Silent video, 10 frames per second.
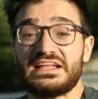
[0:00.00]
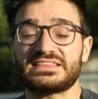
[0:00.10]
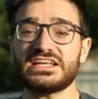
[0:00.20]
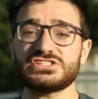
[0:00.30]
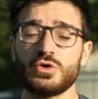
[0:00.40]

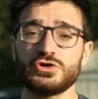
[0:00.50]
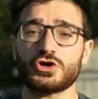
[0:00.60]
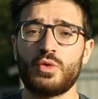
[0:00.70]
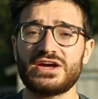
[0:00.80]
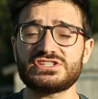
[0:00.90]
Let us know your
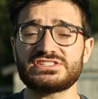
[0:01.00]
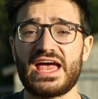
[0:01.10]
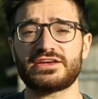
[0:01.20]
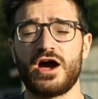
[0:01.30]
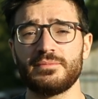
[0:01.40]
questions
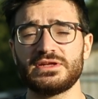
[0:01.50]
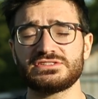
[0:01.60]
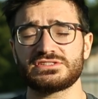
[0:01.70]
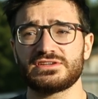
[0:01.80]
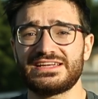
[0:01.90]
and
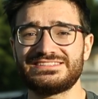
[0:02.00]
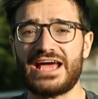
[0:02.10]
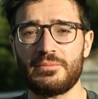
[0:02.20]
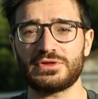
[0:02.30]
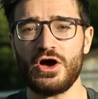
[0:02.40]
comments
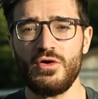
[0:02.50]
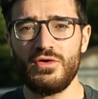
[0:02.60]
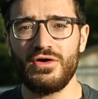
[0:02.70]
down below.